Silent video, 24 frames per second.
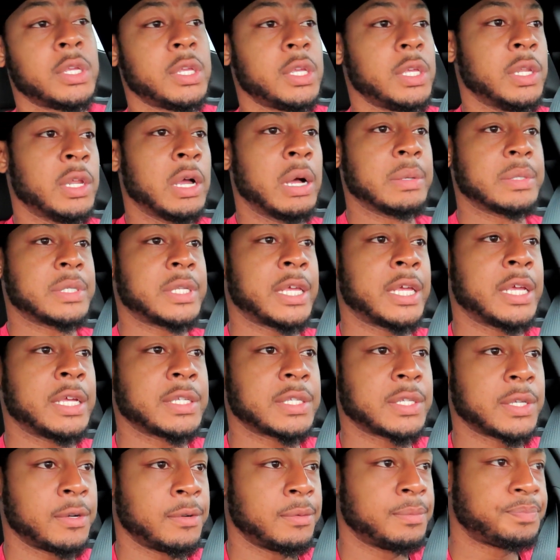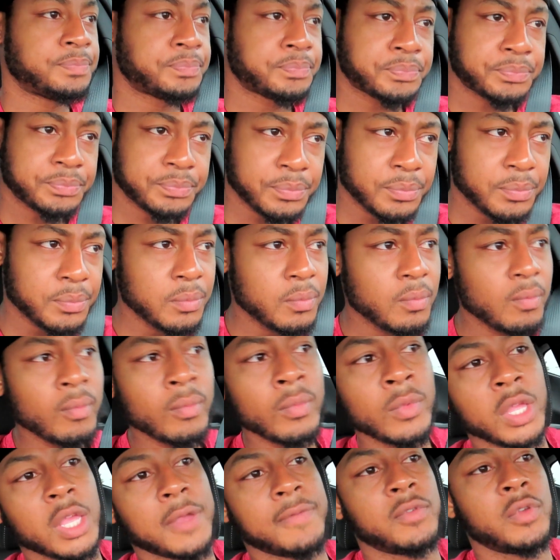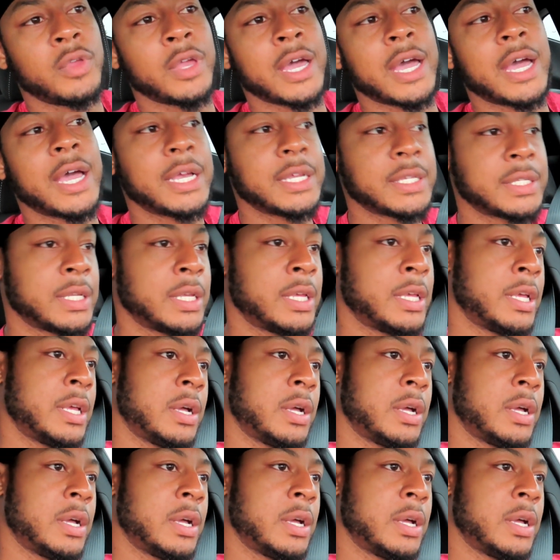You know what I'm saying? So if you guys